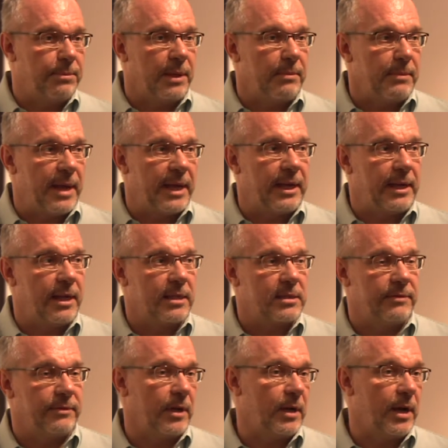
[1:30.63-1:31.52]
but Manit has
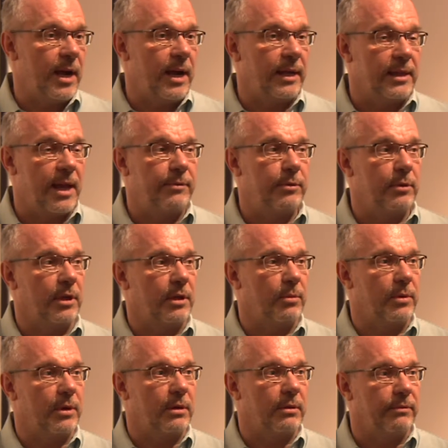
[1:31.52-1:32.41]
a very high level,
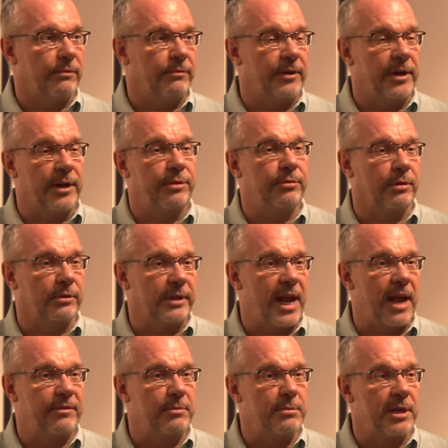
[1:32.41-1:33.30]
and we're very thrilled to
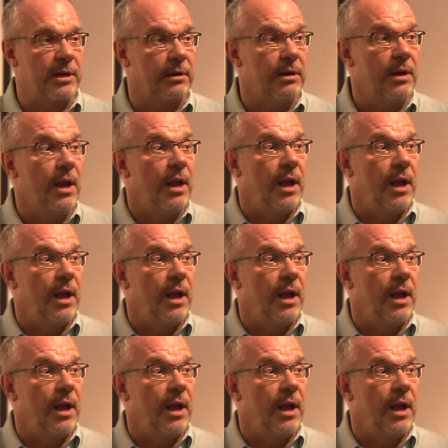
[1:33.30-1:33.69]
have him here.